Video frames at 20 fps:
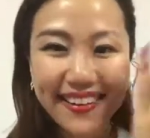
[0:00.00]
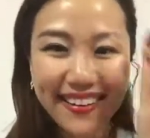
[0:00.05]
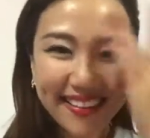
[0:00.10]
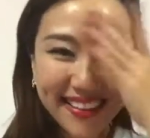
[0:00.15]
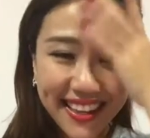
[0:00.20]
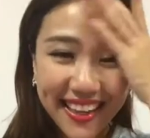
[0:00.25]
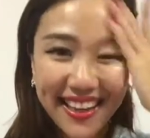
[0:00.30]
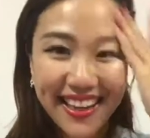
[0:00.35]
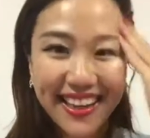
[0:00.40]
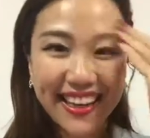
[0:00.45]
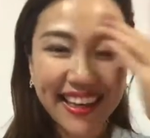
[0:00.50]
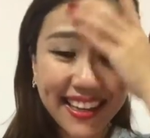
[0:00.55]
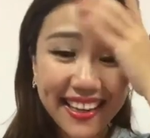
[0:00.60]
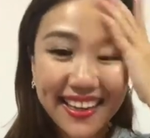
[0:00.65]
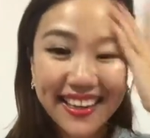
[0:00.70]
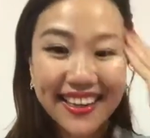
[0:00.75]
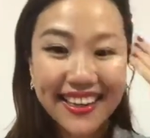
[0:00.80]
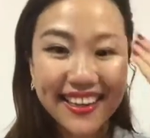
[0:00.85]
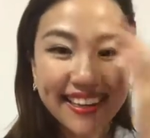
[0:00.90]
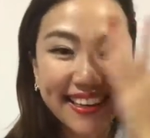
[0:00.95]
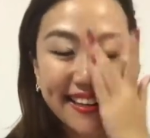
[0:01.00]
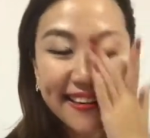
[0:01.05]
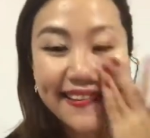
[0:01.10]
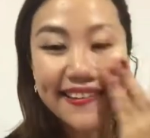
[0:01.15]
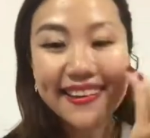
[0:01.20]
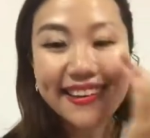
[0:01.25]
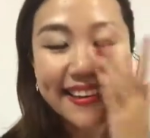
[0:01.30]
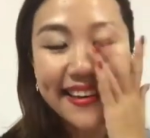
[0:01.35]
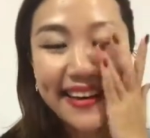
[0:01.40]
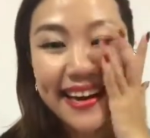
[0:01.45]
Okay,
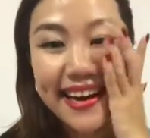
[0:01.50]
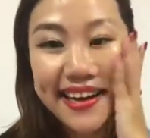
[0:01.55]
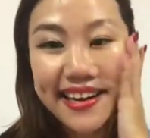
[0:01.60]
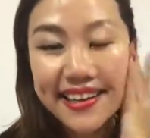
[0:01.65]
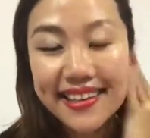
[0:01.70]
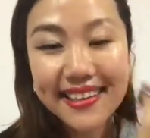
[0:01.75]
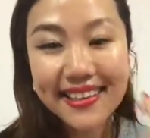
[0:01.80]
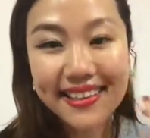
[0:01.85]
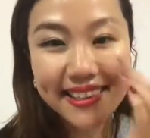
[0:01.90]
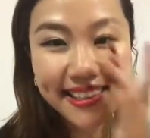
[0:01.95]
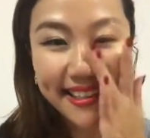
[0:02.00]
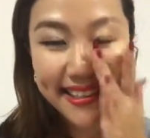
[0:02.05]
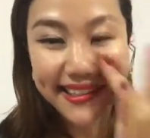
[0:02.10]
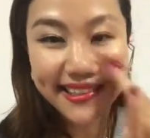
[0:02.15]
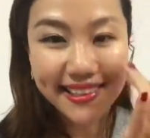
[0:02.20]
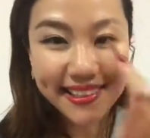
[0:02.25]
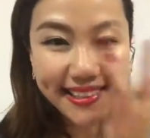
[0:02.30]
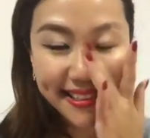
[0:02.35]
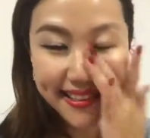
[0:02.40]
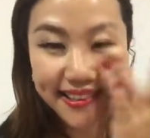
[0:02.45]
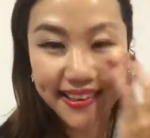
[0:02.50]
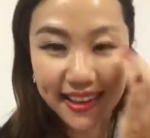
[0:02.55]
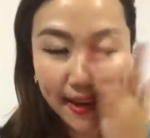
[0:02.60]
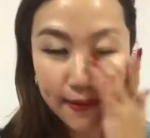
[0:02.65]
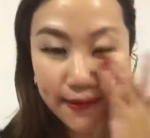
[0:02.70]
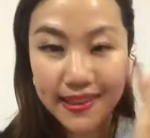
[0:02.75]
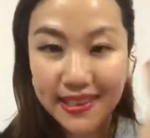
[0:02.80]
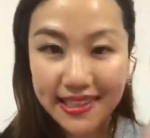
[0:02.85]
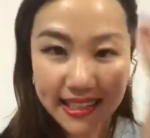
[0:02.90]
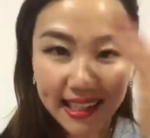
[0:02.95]
hi Lynn, y'all
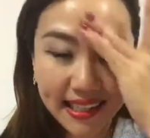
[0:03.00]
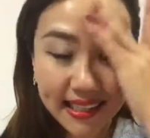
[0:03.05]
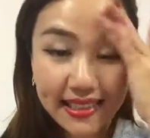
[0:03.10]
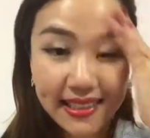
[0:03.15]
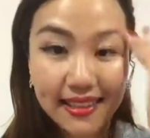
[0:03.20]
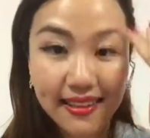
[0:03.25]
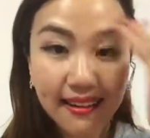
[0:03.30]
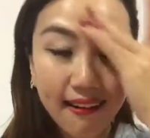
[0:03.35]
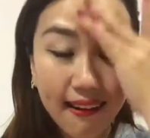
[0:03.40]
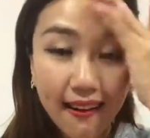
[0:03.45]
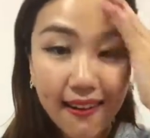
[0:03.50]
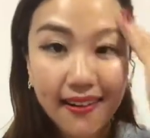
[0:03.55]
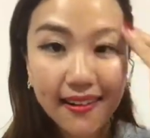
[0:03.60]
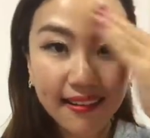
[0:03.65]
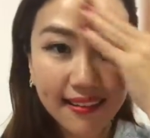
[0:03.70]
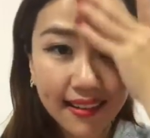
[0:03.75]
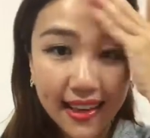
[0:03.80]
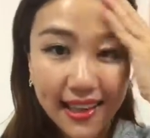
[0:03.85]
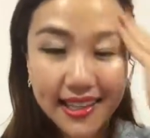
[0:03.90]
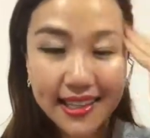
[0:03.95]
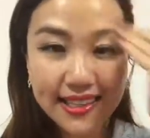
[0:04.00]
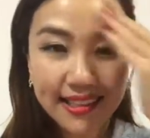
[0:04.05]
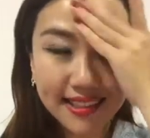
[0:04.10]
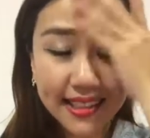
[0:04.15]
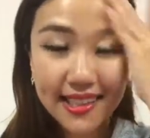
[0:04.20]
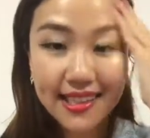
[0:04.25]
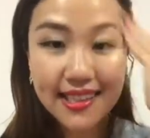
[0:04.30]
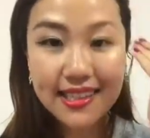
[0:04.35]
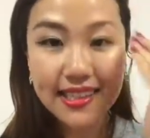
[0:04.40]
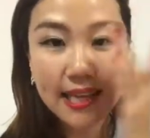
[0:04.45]
can watch later, huh? Okay, so
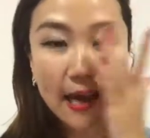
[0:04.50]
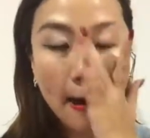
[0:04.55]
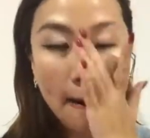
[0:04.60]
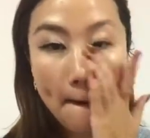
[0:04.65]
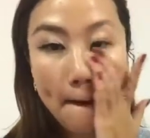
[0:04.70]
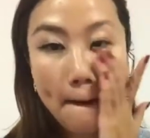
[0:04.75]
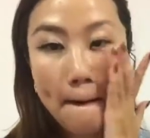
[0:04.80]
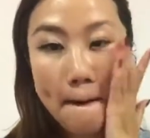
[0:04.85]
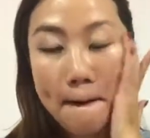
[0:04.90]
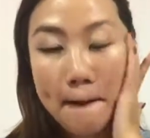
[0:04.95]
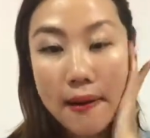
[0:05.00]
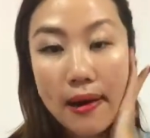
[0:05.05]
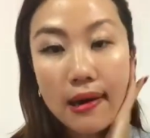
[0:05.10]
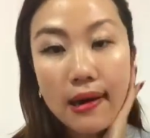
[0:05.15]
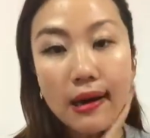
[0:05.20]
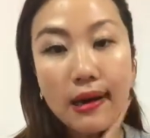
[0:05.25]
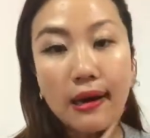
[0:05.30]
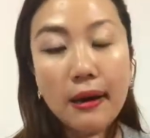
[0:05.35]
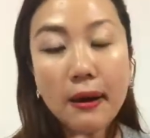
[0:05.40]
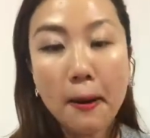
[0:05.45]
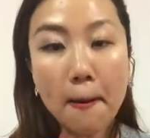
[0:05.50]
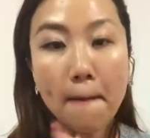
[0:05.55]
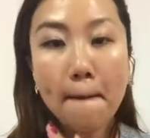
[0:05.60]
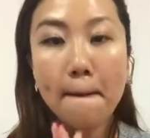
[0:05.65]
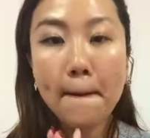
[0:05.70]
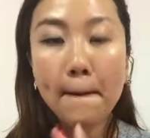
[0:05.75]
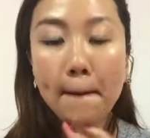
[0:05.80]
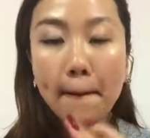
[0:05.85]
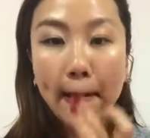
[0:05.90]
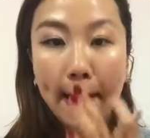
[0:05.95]
this is how
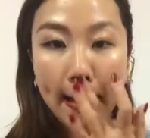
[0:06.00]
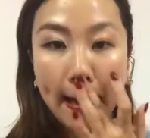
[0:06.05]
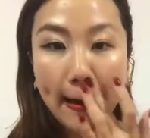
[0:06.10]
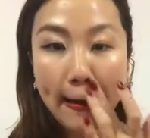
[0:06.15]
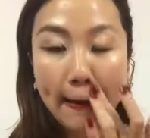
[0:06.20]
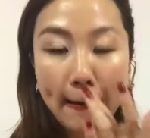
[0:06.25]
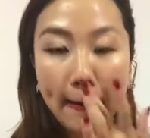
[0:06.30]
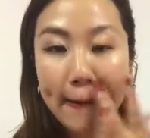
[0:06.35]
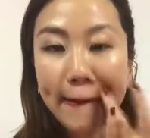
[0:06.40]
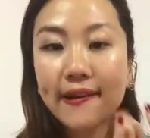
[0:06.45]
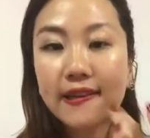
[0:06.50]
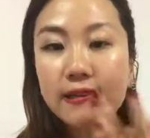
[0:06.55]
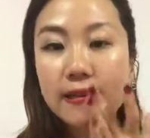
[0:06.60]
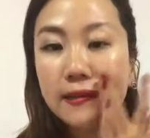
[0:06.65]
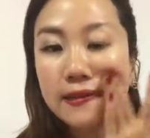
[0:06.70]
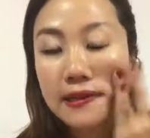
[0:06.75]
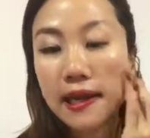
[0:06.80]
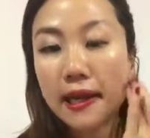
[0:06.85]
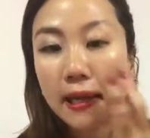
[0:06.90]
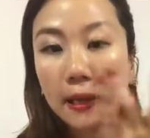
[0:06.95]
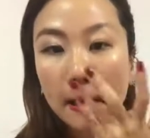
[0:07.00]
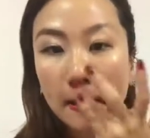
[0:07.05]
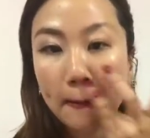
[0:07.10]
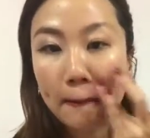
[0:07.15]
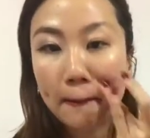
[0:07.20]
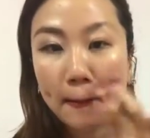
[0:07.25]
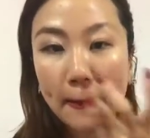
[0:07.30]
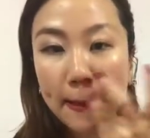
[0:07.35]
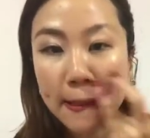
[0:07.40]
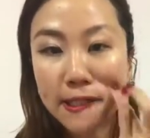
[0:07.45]
that's a night
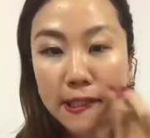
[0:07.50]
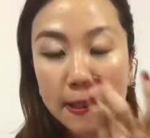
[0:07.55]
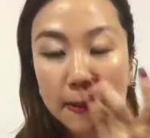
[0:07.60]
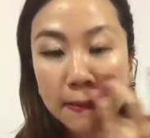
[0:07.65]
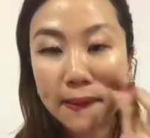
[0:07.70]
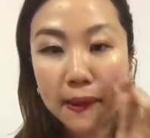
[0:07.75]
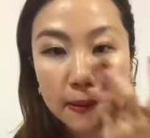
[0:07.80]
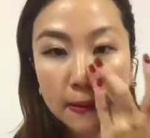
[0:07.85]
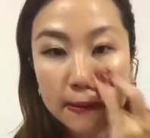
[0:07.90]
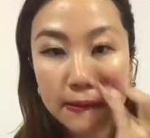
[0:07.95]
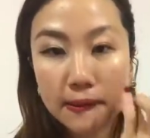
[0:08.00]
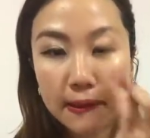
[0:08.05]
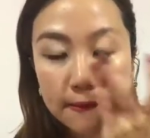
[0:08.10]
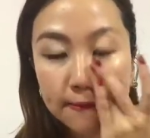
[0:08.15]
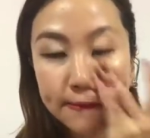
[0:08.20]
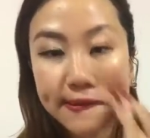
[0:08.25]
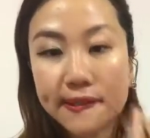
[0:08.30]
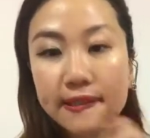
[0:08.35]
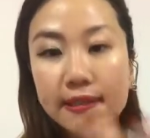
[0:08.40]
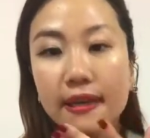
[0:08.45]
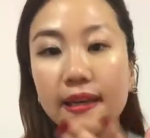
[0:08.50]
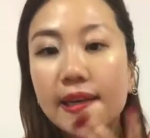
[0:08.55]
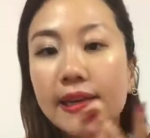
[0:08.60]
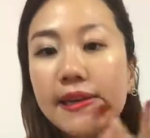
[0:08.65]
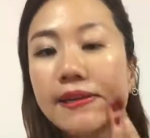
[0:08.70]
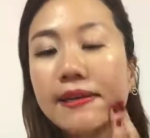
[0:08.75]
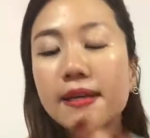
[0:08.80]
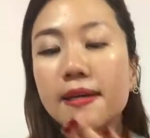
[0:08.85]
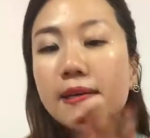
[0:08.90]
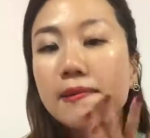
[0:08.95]
regime I do every
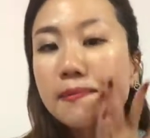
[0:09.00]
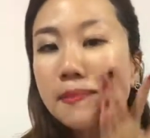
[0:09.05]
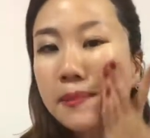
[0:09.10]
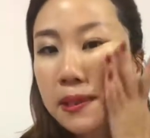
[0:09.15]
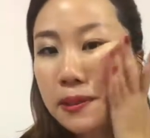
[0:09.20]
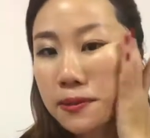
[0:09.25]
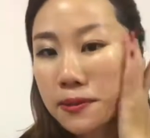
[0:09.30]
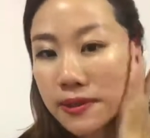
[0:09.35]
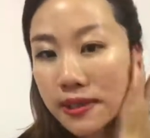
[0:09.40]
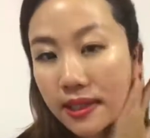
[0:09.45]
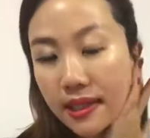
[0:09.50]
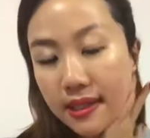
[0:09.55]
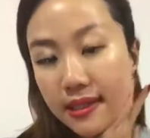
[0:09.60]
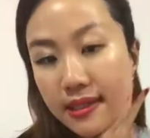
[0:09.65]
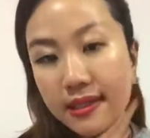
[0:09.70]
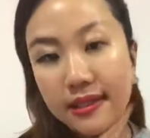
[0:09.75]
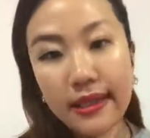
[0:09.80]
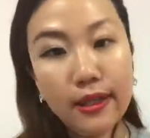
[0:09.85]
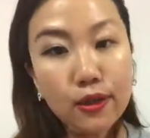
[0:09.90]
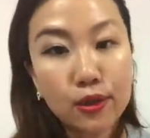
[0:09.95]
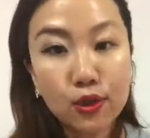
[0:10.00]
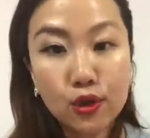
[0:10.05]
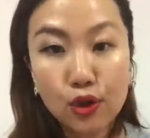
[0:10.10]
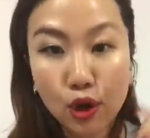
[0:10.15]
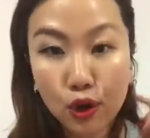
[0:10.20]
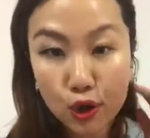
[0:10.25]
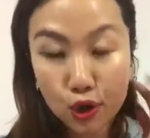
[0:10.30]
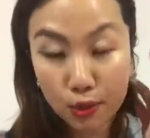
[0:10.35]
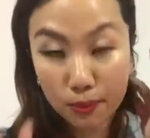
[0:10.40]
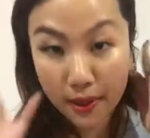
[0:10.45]
day, but today I decide to
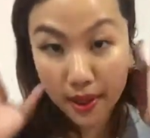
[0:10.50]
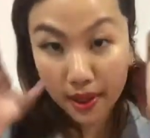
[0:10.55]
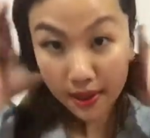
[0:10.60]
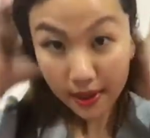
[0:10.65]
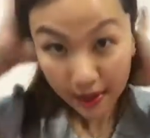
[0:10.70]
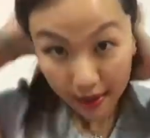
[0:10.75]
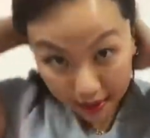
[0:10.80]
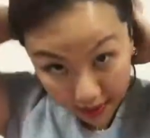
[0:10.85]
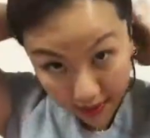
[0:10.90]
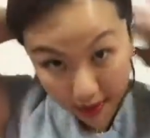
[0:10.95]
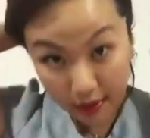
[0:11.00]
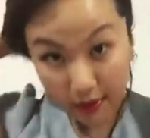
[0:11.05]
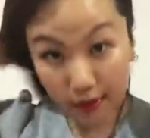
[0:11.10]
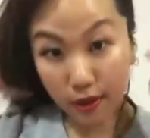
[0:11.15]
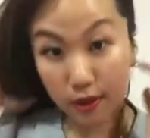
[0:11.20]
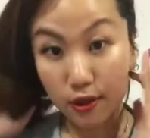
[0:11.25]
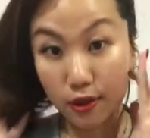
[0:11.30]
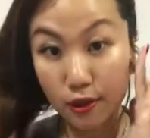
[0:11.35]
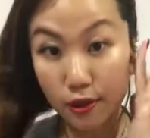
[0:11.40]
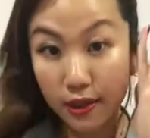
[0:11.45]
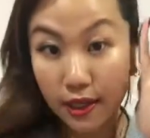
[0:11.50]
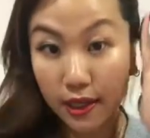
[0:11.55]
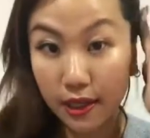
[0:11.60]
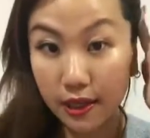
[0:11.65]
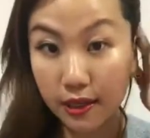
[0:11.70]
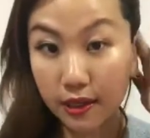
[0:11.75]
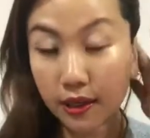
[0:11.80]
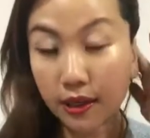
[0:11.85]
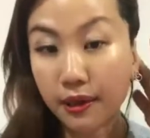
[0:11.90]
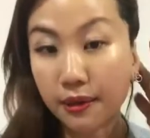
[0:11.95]
document it so
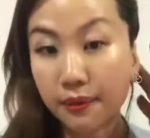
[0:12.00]
that